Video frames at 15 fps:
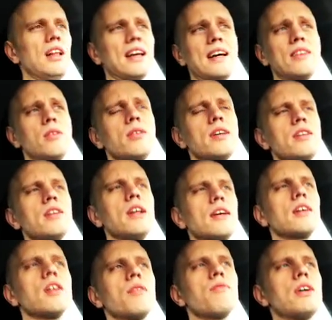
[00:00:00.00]
I know that
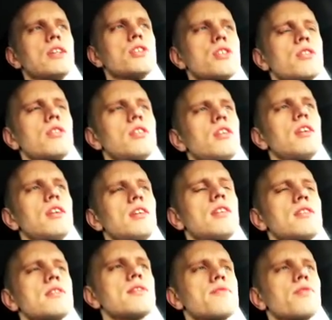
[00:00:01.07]
like convention
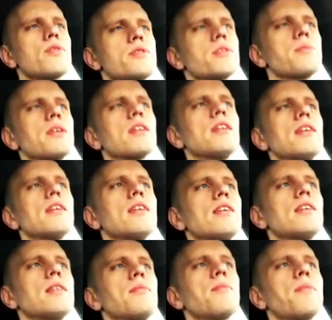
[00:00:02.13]
is for something like
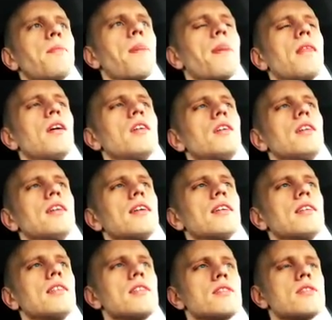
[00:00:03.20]
a
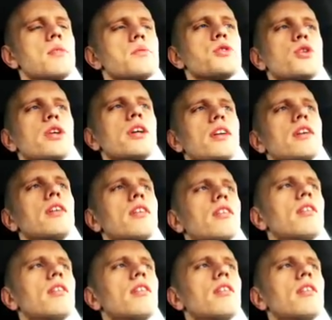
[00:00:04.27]
substring